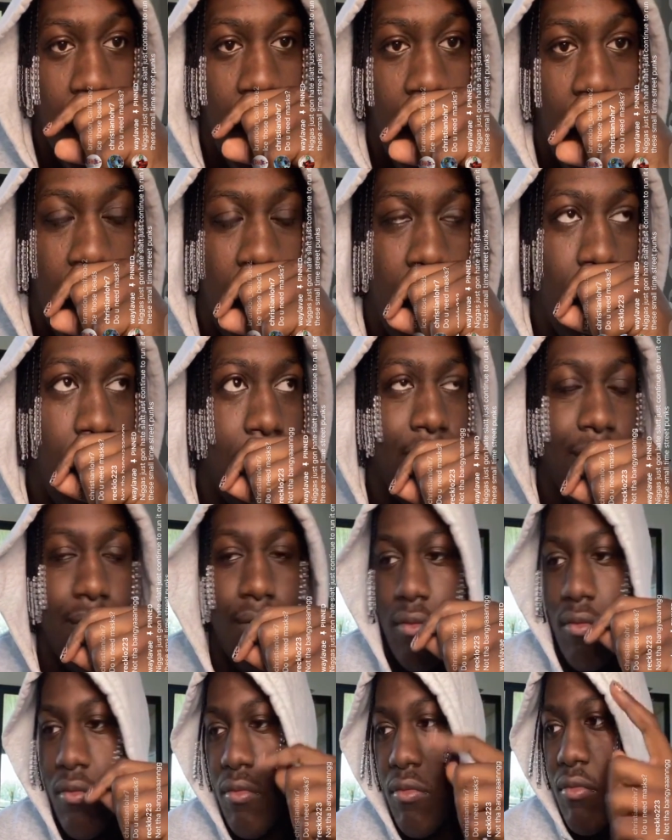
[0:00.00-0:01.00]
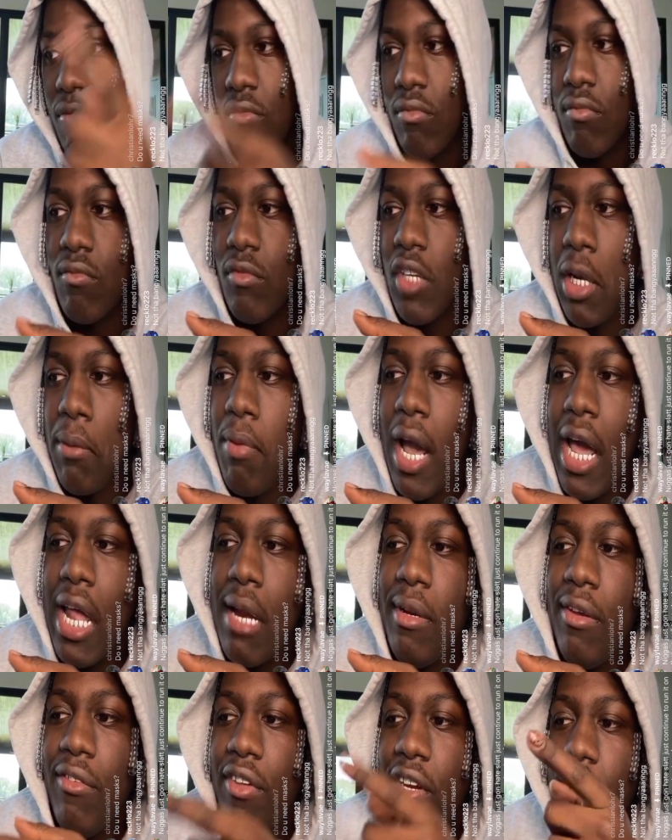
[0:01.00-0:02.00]
Uh,
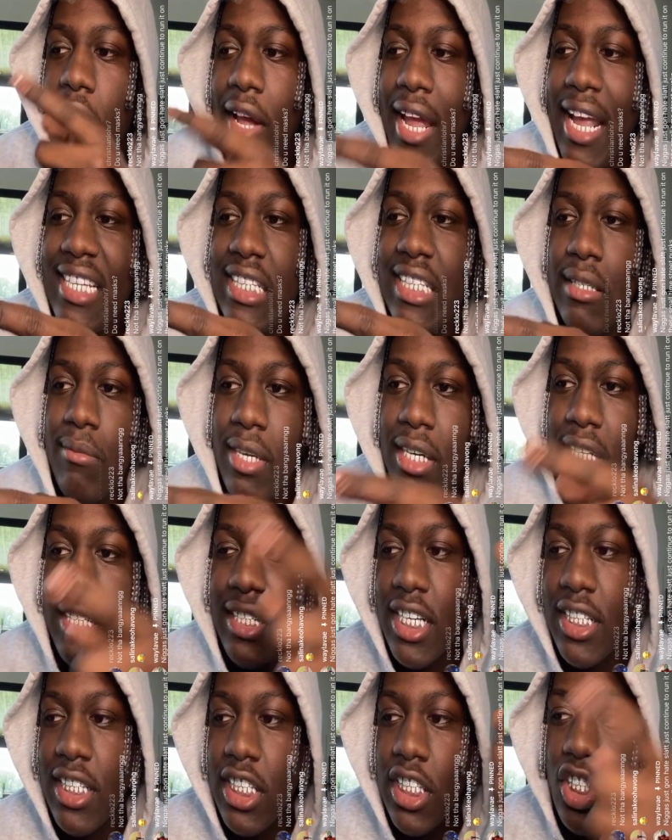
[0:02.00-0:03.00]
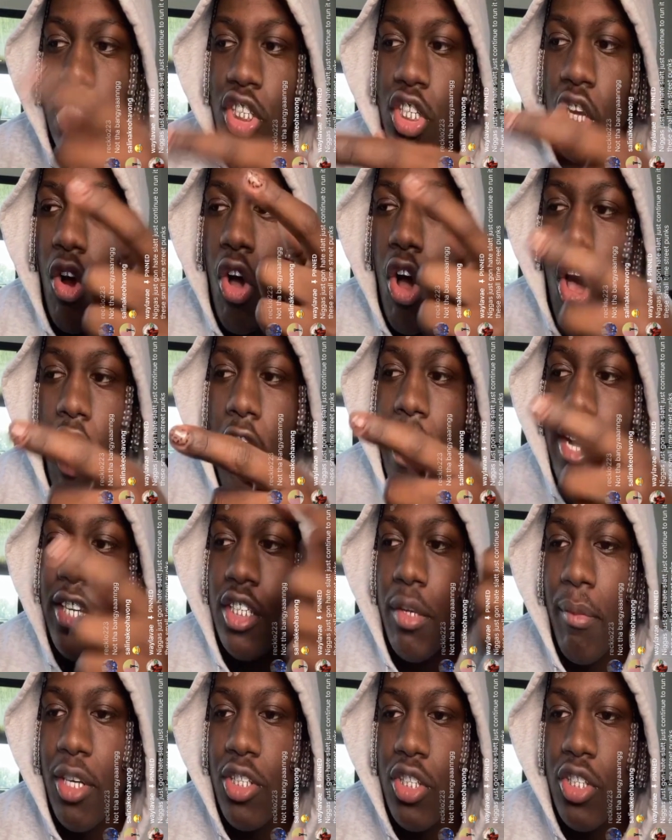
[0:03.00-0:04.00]
Pardon me video on 18 minutes. That shit's so hard.
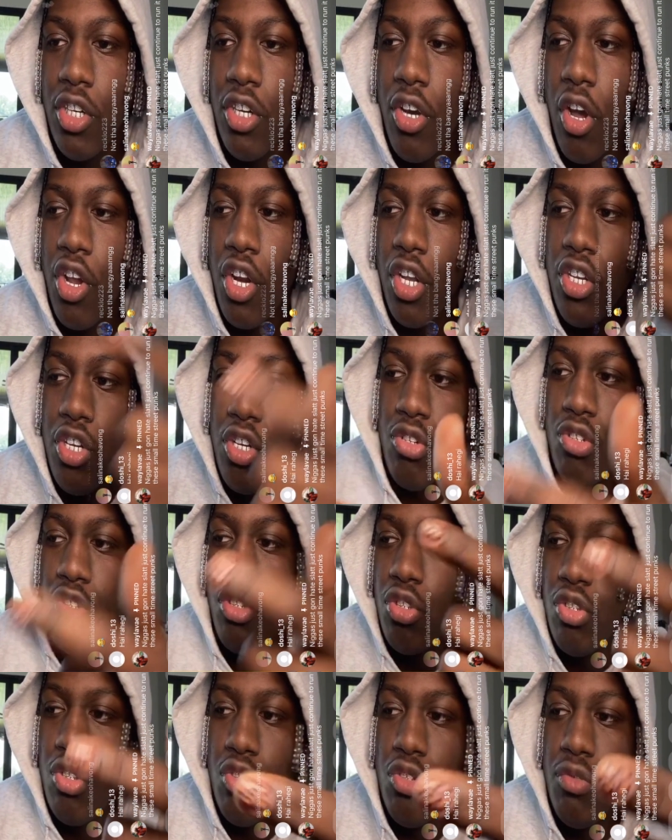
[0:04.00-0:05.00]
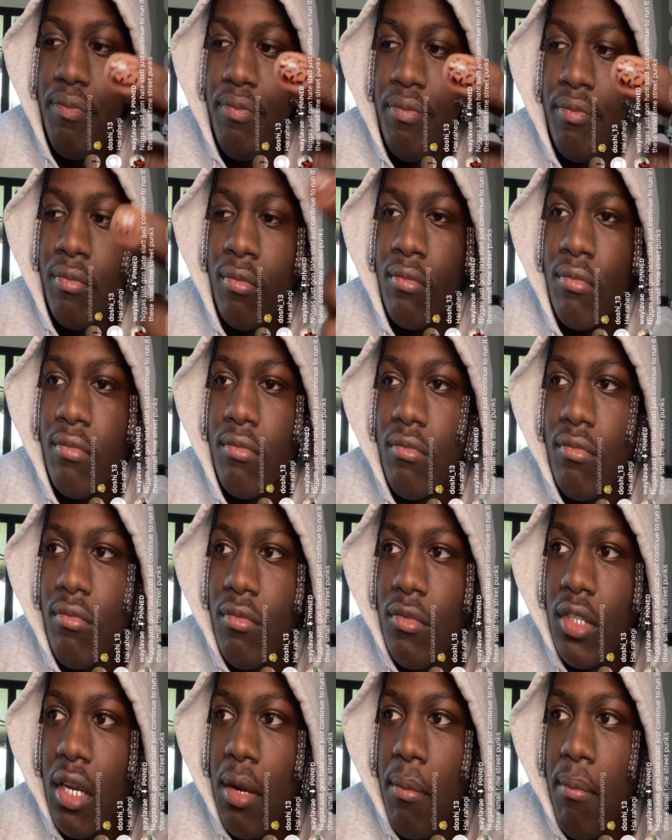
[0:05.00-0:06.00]
So make sure you go to YouTube,
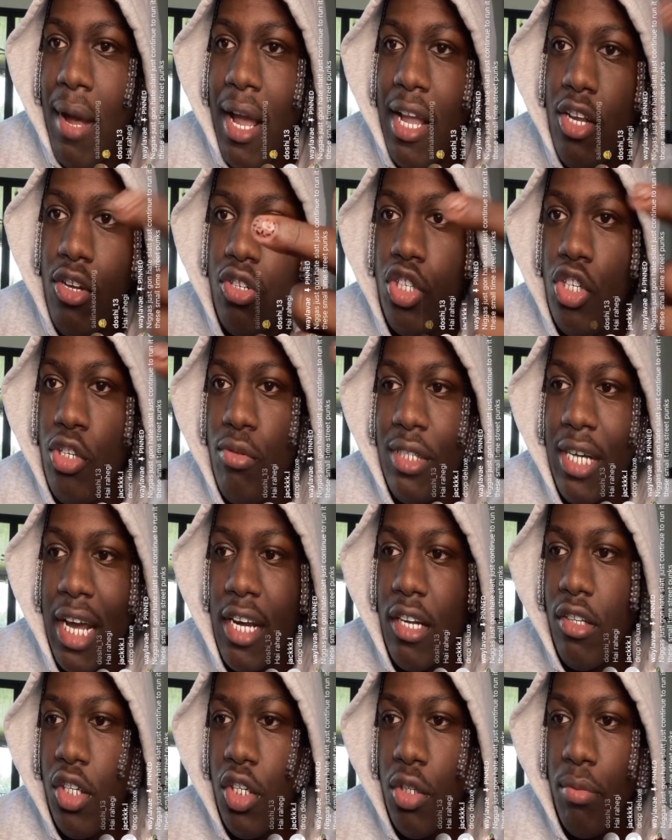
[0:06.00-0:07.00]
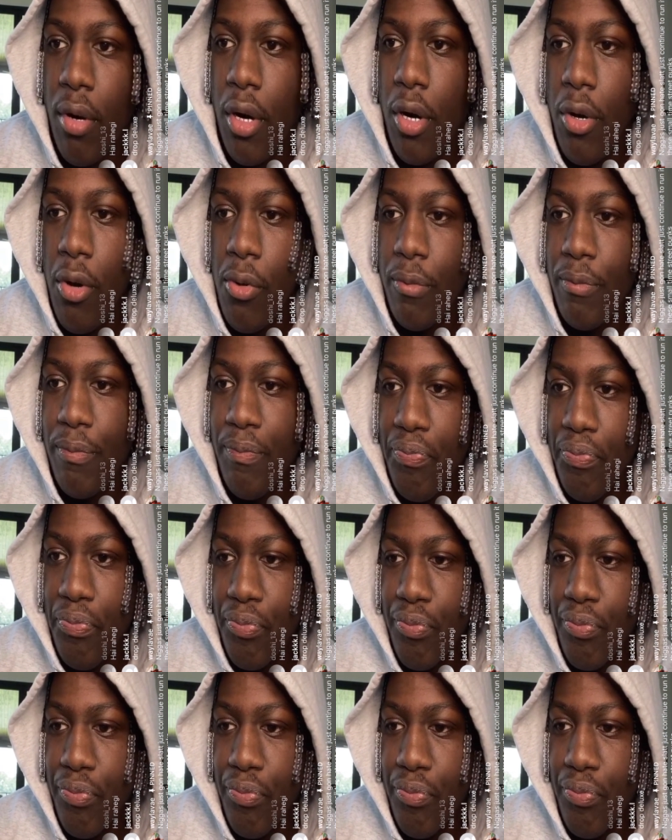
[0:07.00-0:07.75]
my YouTube channel, Lil Boat.